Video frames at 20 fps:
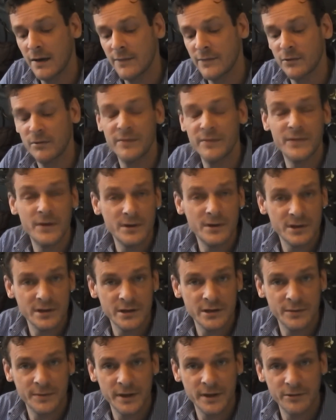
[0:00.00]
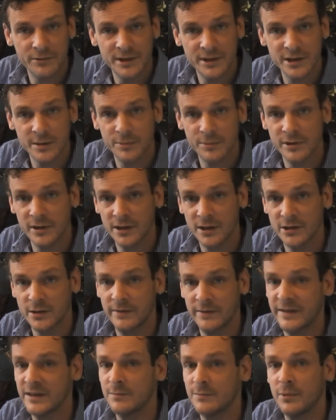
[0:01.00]
for refusing to increase the
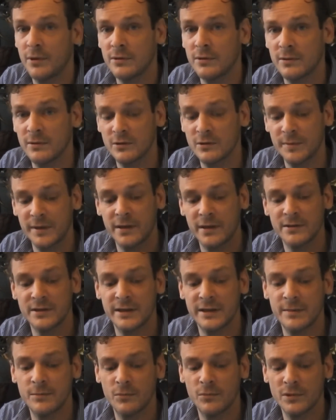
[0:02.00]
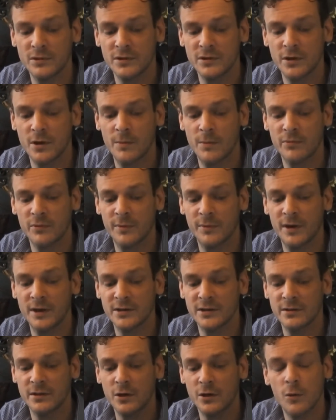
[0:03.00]
production of his bottles because he didn't want to
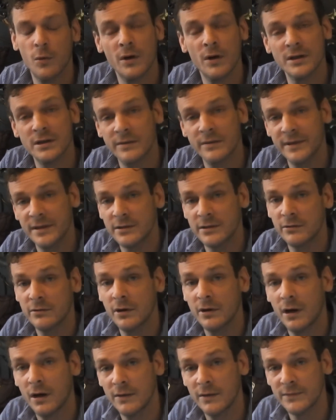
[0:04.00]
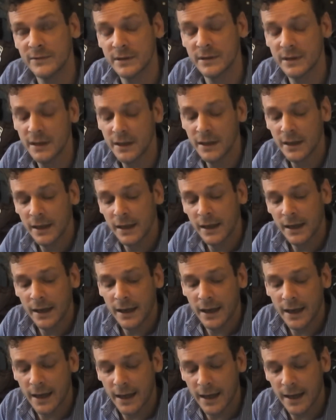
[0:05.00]
compromise on the quality of his craft.
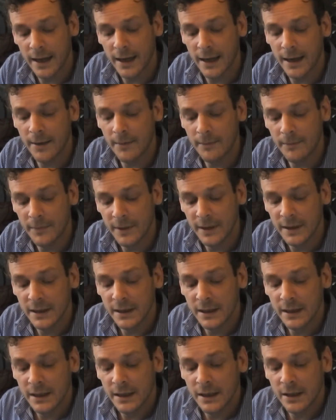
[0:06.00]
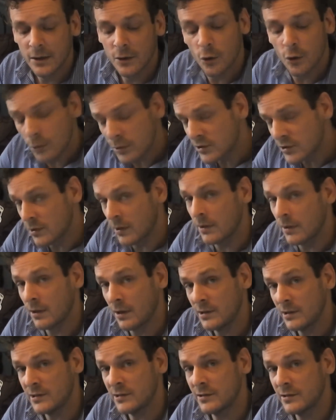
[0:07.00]
All was not
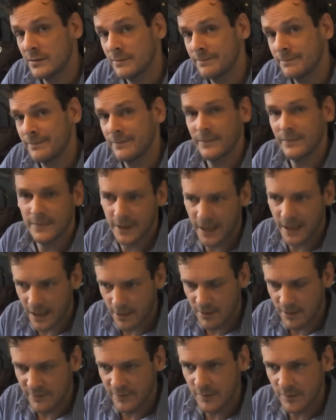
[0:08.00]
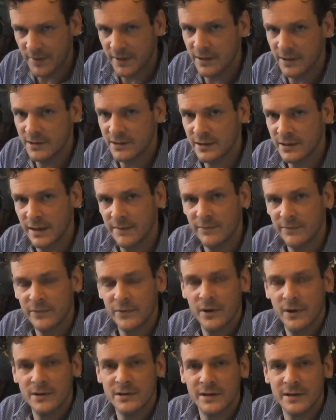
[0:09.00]
lost, however, because in
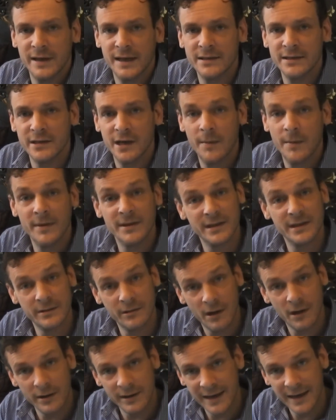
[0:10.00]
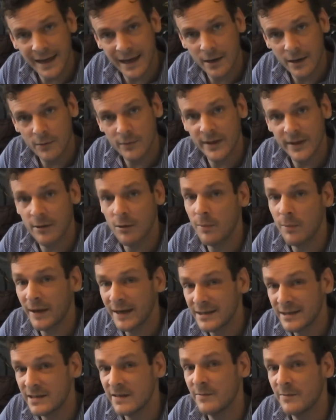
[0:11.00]
France at that time, as there are now, there were
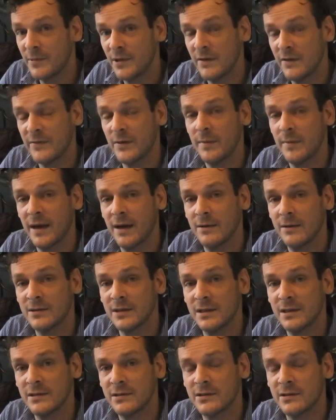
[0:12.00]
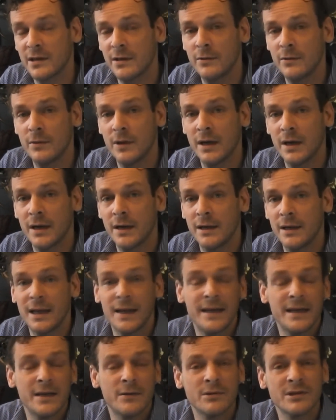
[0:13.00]
plenty of perfume houses, so
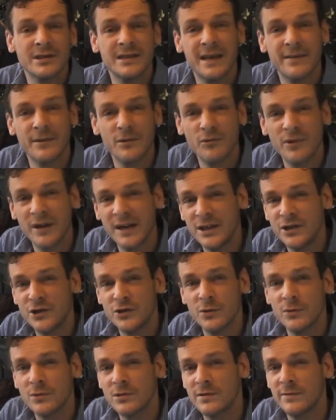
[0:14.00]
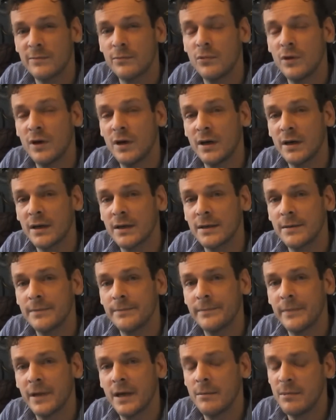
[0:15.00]
Lalique was never really short of work.
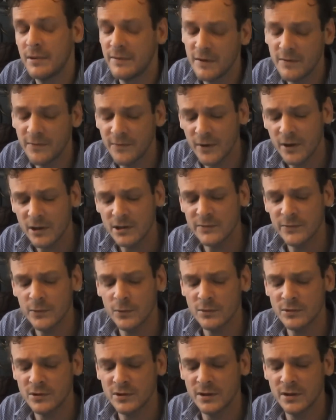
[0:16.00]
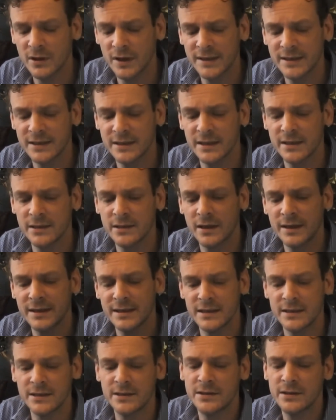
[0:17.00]
But if you fast forward to
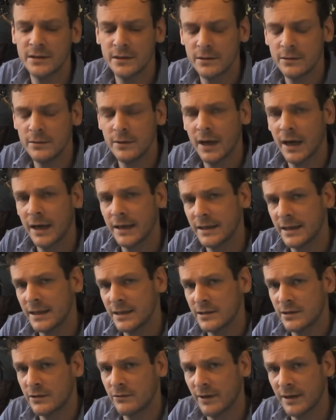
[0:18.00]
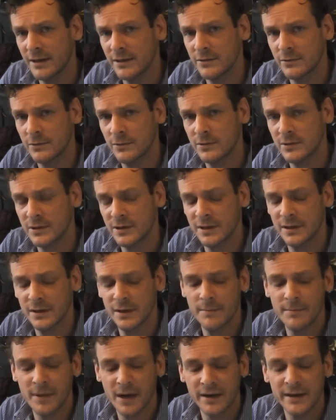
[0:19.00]
1992, and his
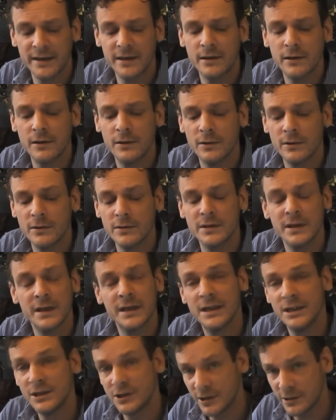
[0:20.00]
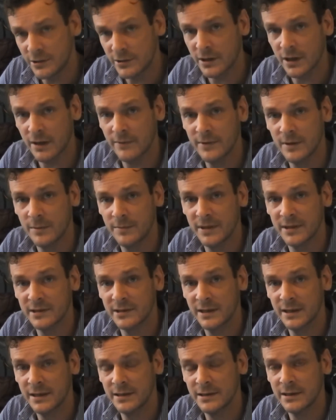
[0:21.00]
granddaughter Marie-Claude, she took over the
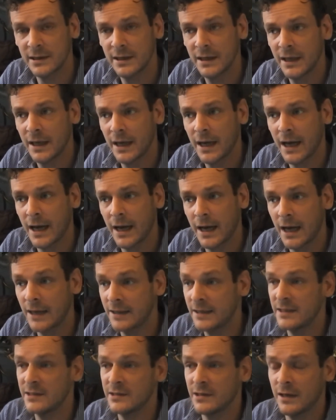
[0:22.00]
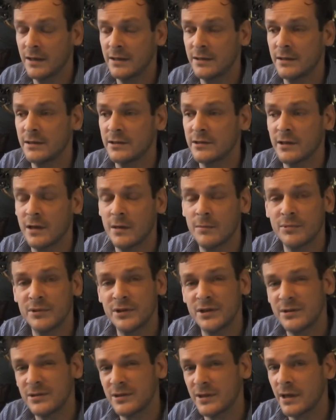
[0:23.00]
business and decided to start
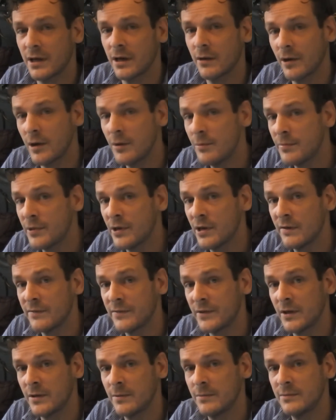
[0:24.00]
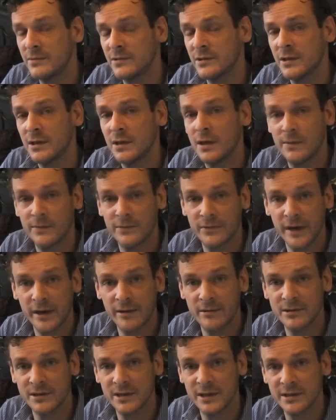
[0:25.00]
producing her own perfumes and
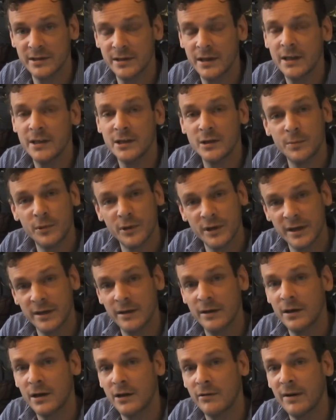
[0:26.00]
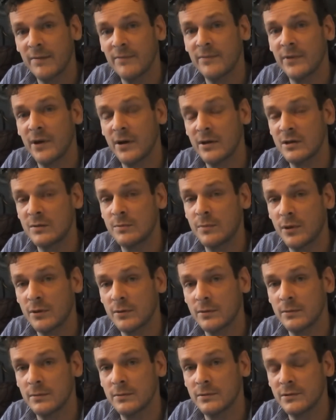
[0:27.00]
fragrances to put in her grandfather's
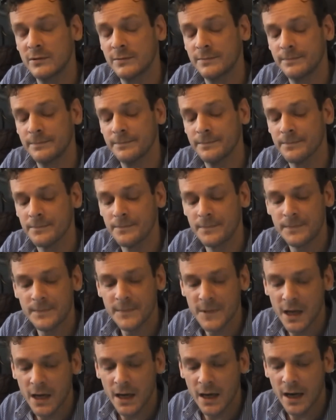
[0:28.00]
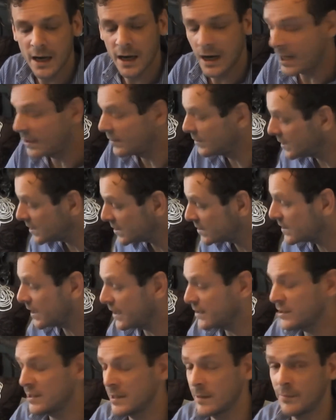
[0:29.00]
bottles. And this is
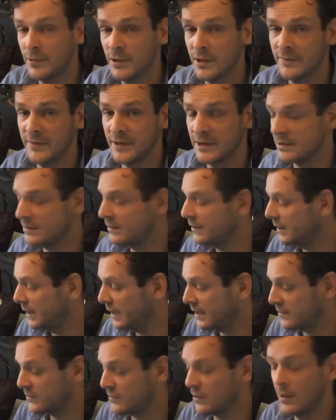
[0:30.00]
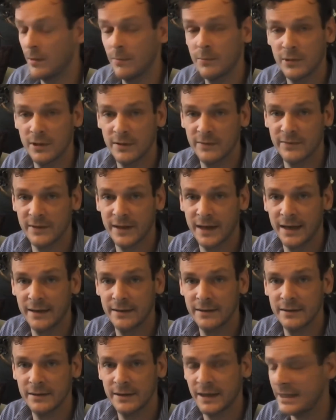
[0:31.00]
actually a perfect example of
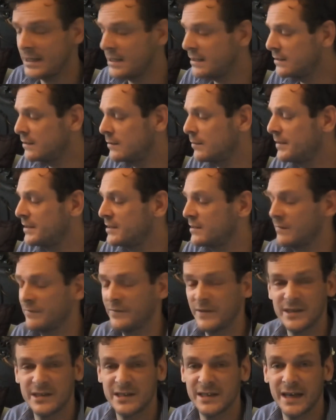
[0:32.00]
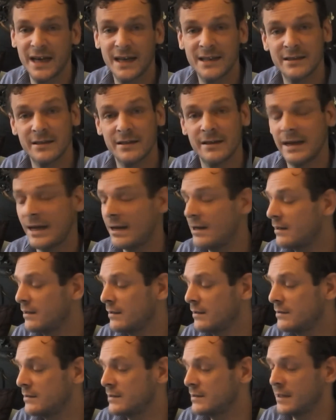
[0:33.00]
that. They needed to be sophisticated and
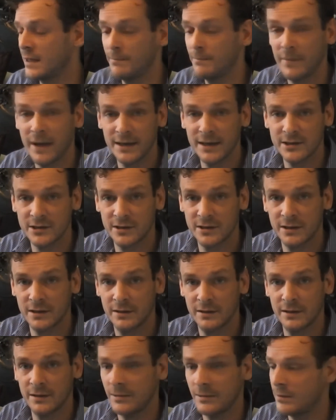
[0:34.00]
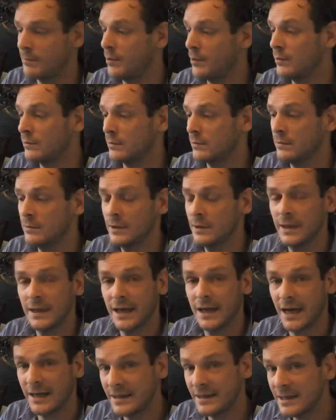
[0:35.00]
elegant and match the bottle,
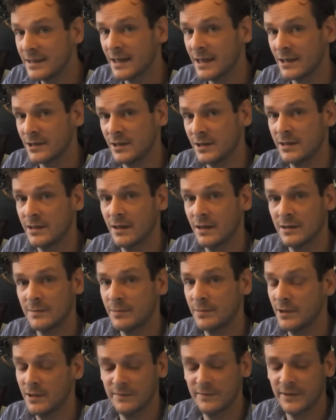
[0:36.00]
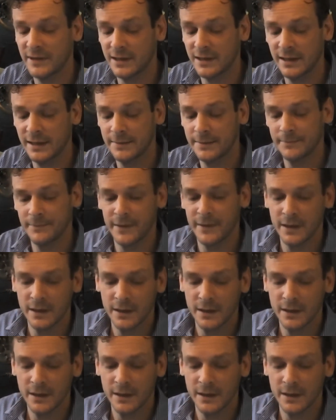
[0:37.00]
and this actually does perfectly.